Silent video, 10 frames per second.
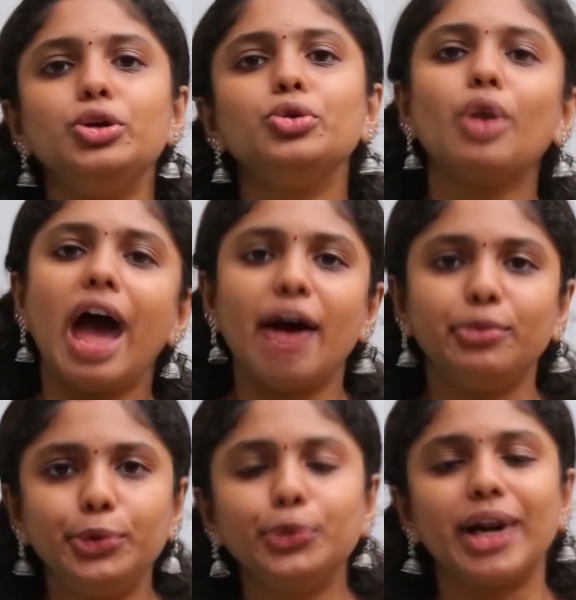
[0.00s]
you
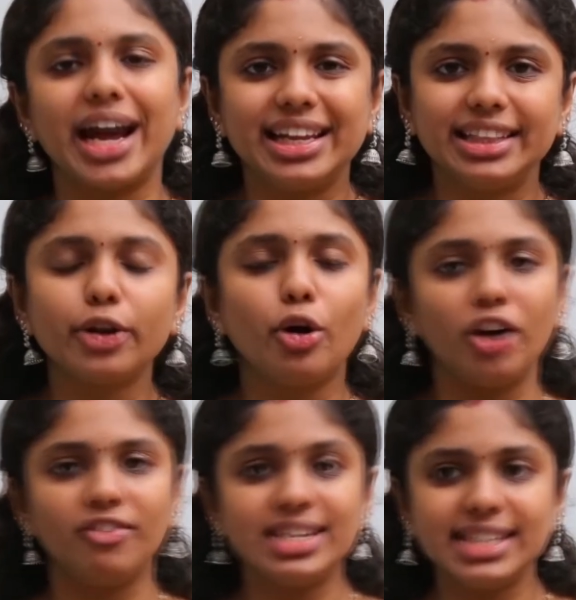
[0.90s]
have to write the
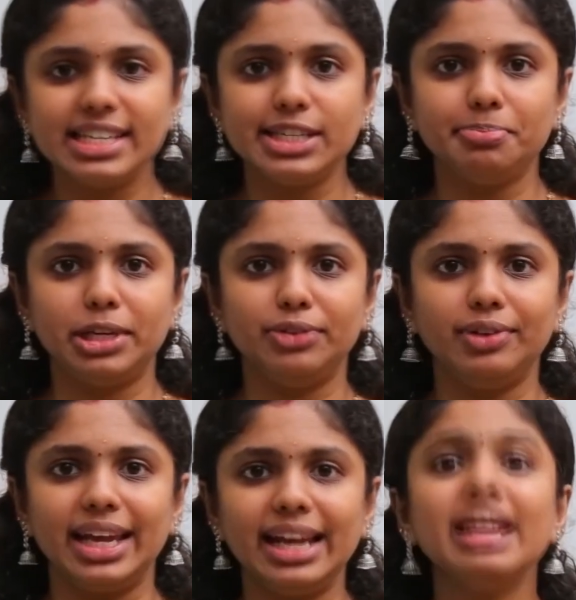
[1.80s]
conversation
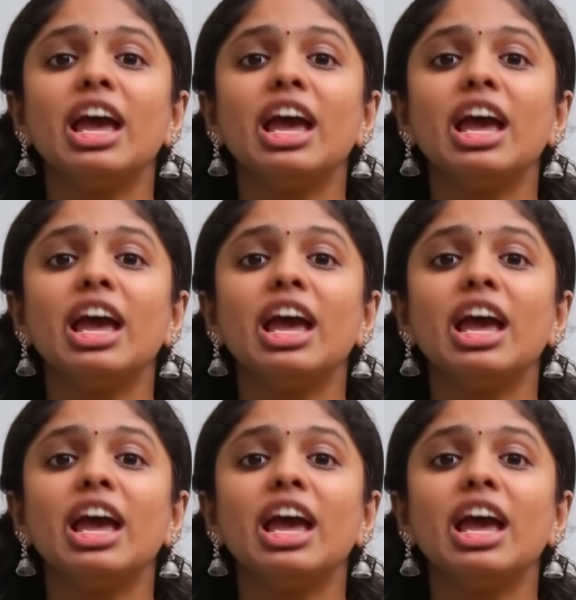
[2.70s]
between